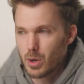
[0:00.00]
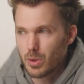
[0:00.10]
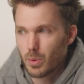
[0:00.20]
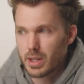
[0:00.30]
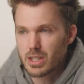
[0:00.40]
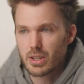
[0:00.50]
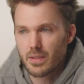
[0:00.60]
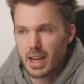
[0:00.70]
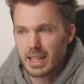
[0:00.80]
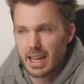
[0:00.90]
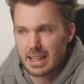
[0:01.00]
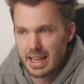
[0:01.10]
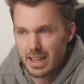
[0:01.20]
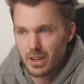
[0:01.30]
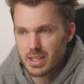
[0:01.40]
Well, this year they've had like
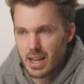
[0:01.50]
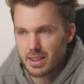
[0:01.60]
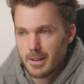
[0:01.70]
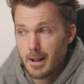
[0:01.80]
Legos out there.